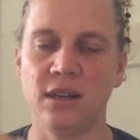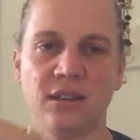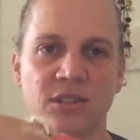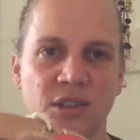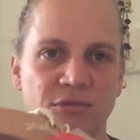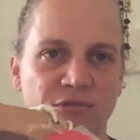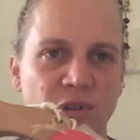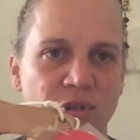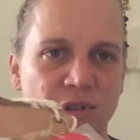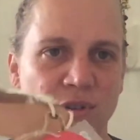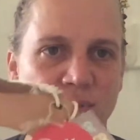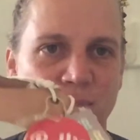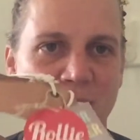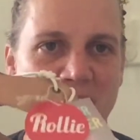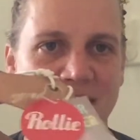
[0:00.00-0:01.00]
just roll
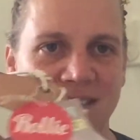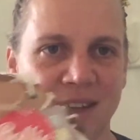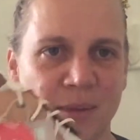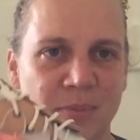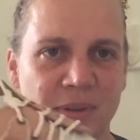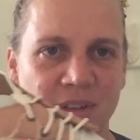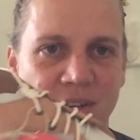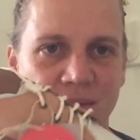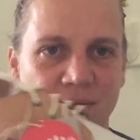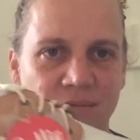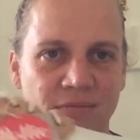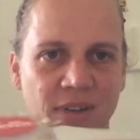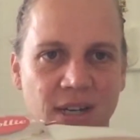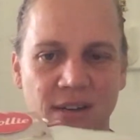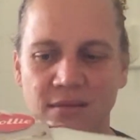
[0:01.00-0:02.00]
your pants up and you're
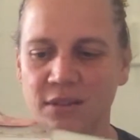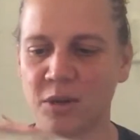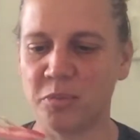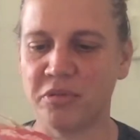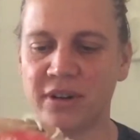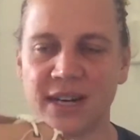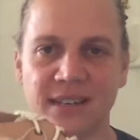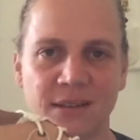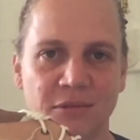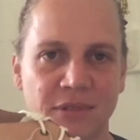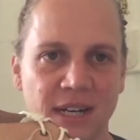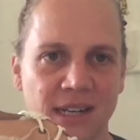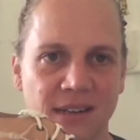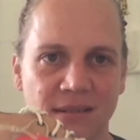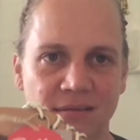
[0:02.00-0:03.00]
in capris and
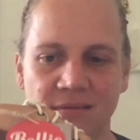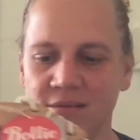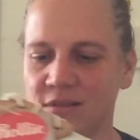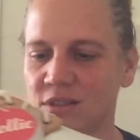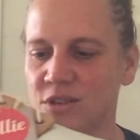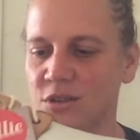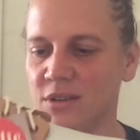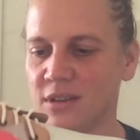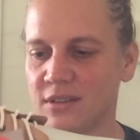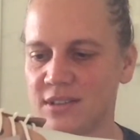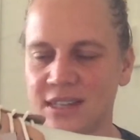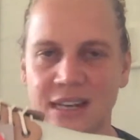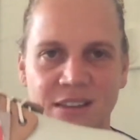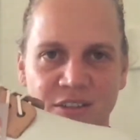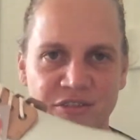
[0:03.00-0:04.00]
ready to do the
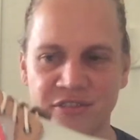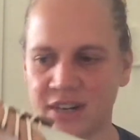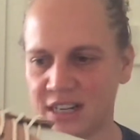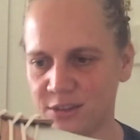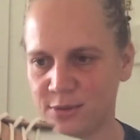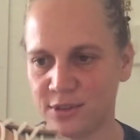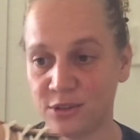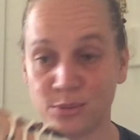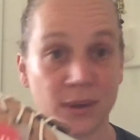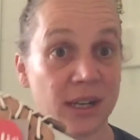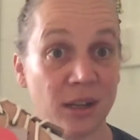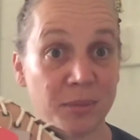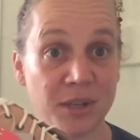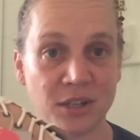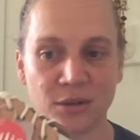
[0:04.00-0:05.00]
south of France, which is what
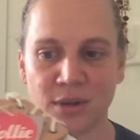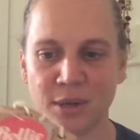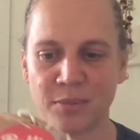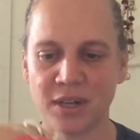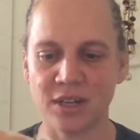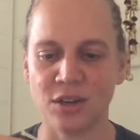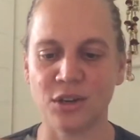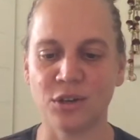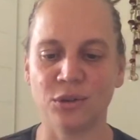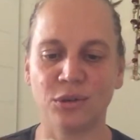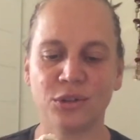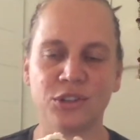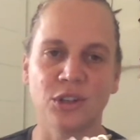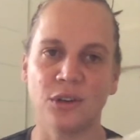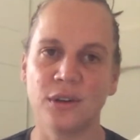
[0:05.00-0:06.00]
I'll be doing. But you can
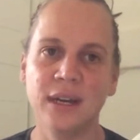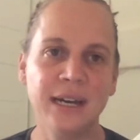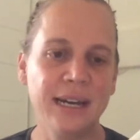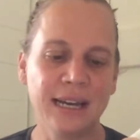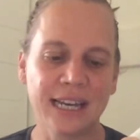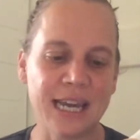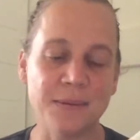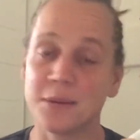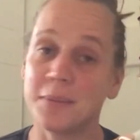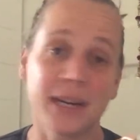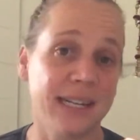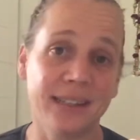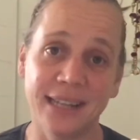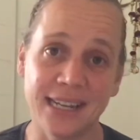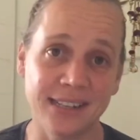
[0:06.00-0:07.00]
also keep them
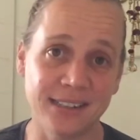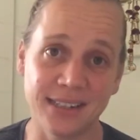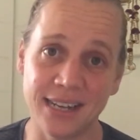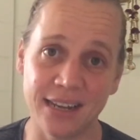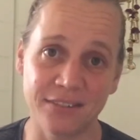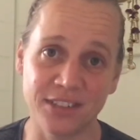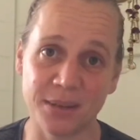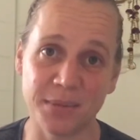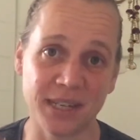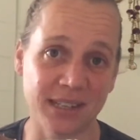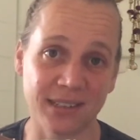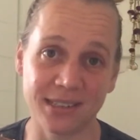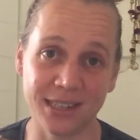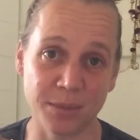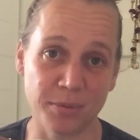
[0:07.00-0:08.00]
unlaced and have something to
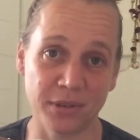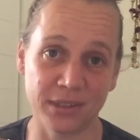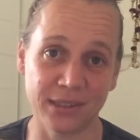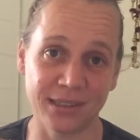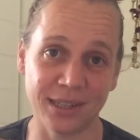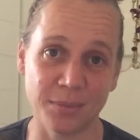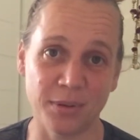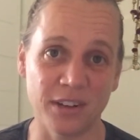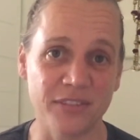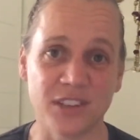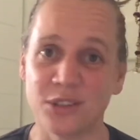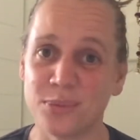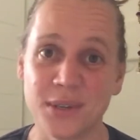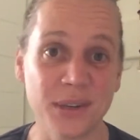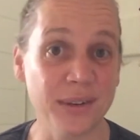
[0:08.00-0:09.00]
slip on, slip off,
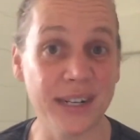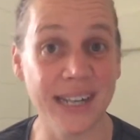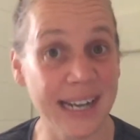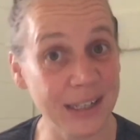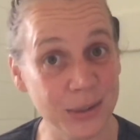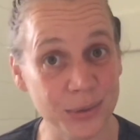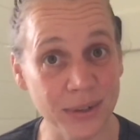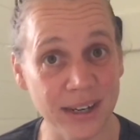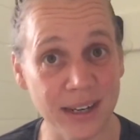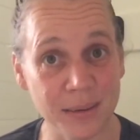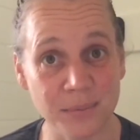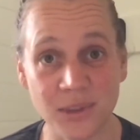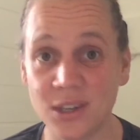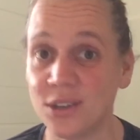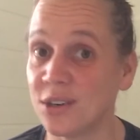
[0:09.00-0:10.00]
because when you're in an
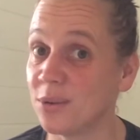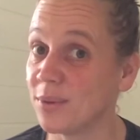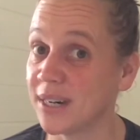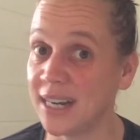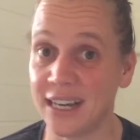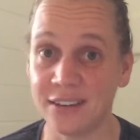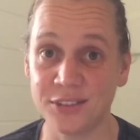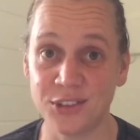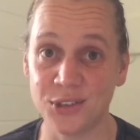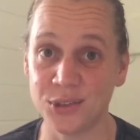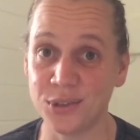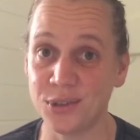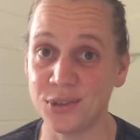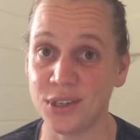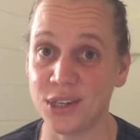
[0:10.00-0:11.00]
ashram, you don't want to have
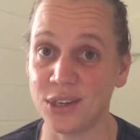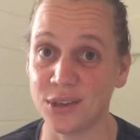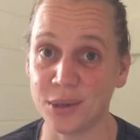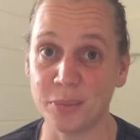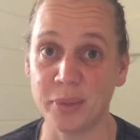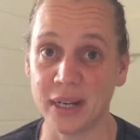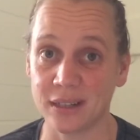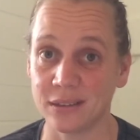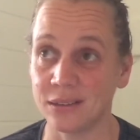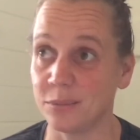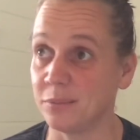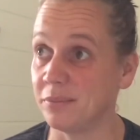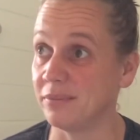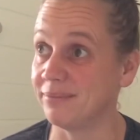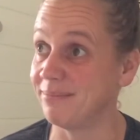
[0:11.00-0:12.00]
shoes that you got to
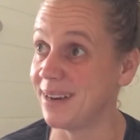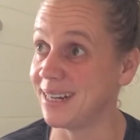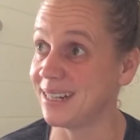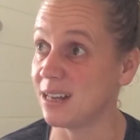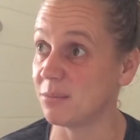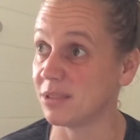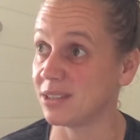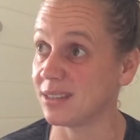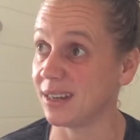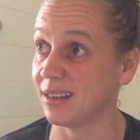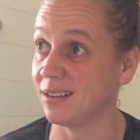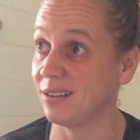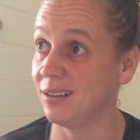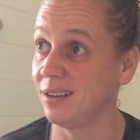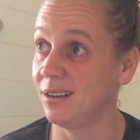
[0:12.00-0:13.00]
buckle. Made that mistake.